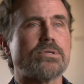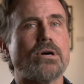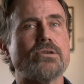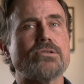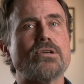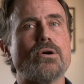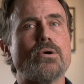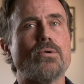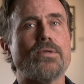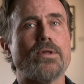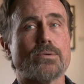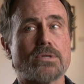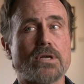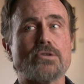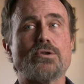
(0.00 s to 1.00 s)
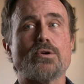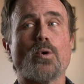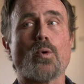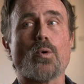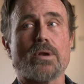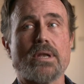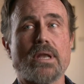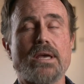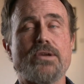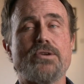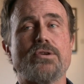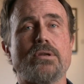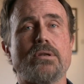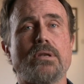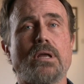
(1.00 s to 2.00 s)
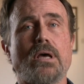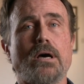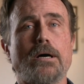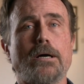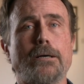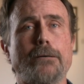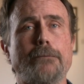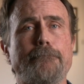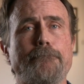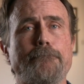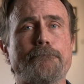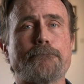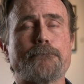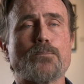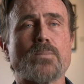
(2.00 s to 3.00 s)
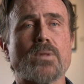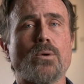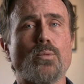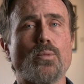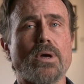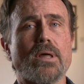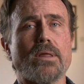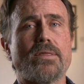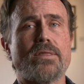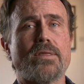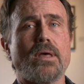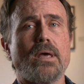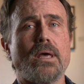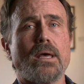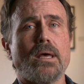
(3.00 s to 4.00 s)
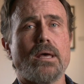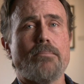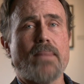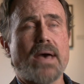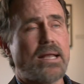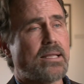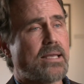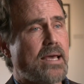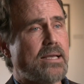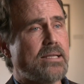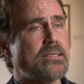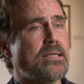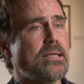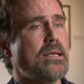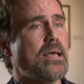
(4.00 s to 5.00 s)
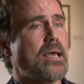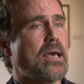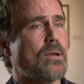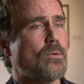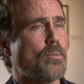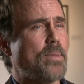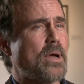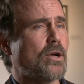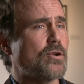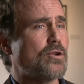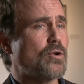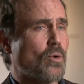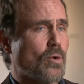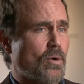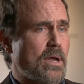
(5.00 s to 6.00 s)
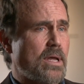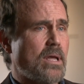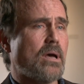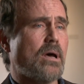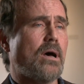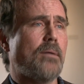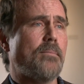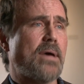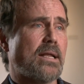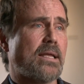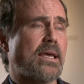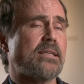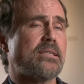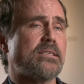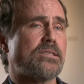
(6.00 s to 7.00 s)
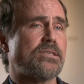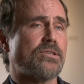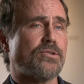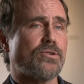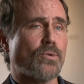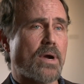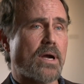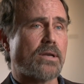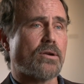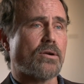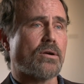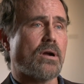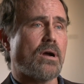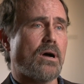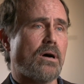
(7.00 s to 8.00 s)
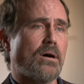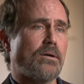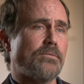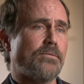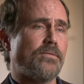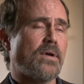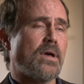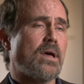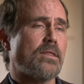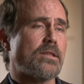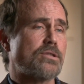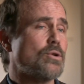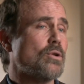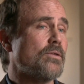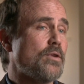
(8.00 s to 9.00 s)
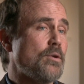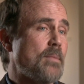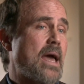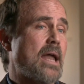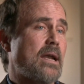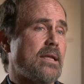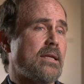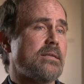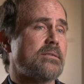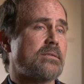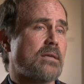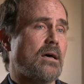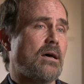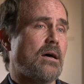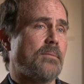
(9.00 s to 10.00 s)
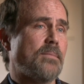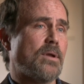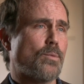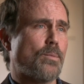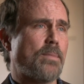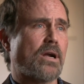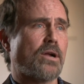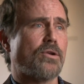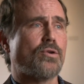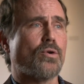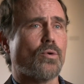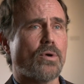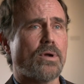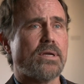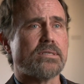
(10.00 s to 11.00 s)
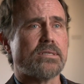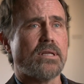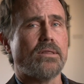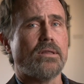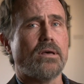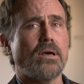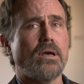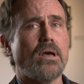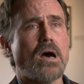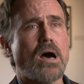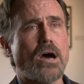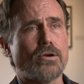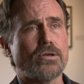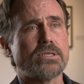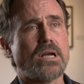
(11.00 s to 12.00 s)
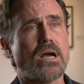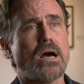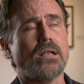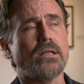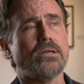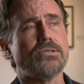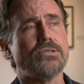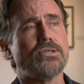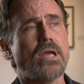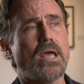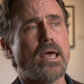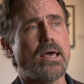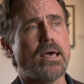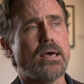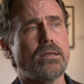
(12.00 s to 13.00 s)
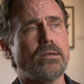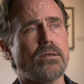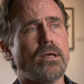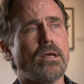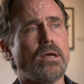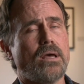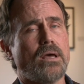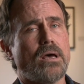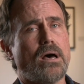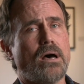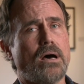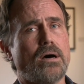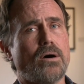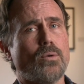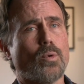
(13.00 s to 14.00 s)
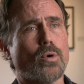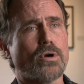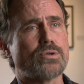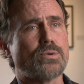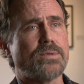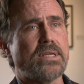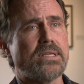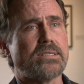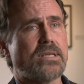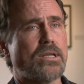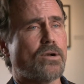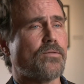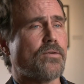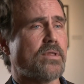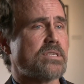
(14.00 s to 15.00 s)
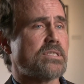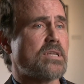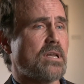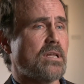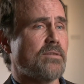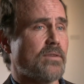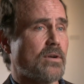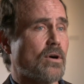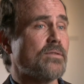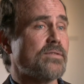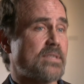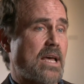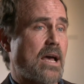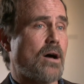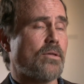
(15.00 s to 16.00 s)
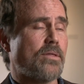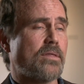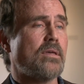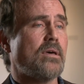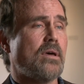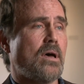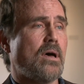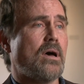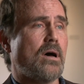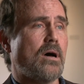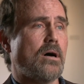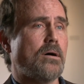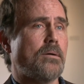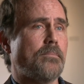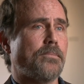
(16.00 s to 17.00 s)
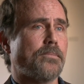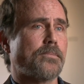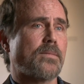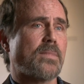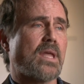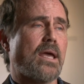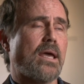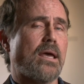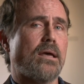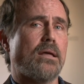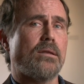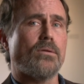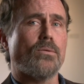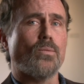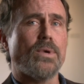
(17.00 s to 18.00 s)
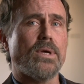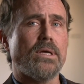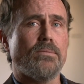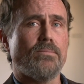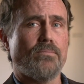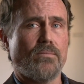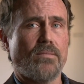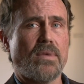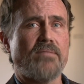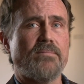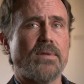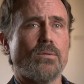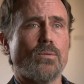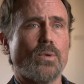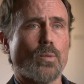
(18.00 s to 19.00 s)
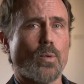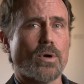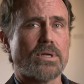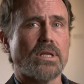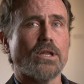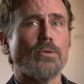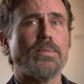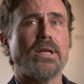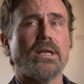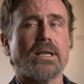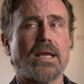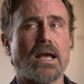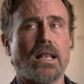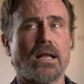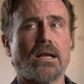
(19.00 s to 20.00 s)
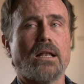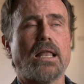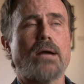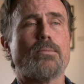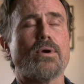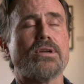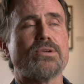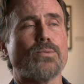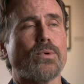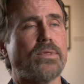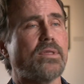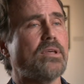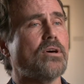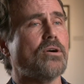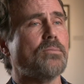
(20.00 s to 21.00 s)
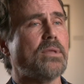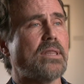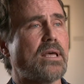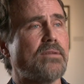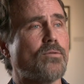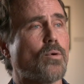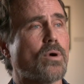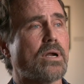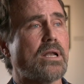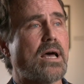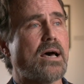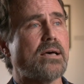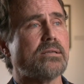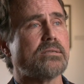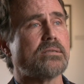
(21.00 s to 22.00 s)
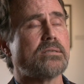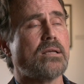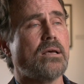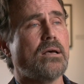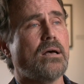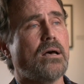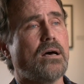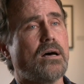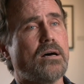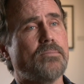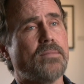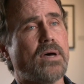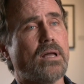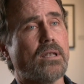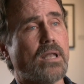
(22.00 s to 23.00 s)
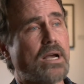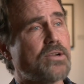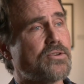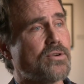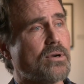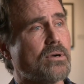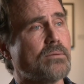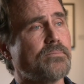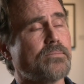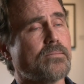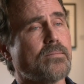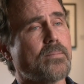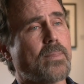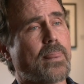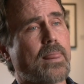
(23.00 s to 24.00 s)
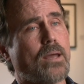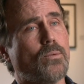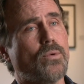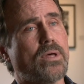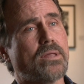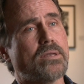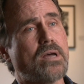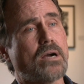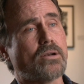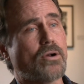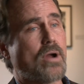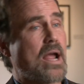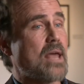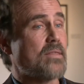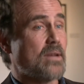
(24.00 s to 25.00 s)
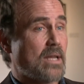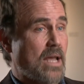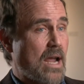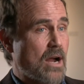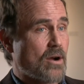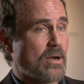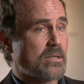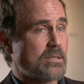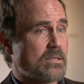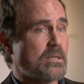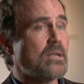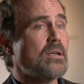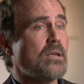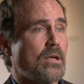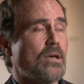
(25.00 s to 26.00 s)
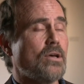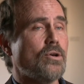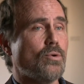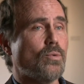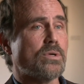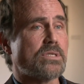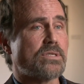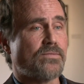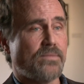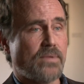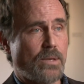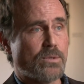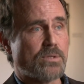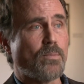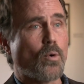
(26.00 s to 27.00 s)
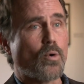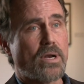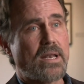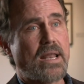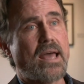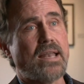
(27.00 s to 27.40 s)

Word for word: was also, there was also coordination um, with Matt Casey and Rebecca Tuuri. Uh, Matt Casey is the director of the School of Humanities, um, and Rebecca Tuuri is in the Honors College and uh, works with the Center for the Study of the Gulf South. Um, and we have been, we worked a little bit in collaboration with them, and they've organized um, a lecture with Dr. Anthony Harris, who was, he was born in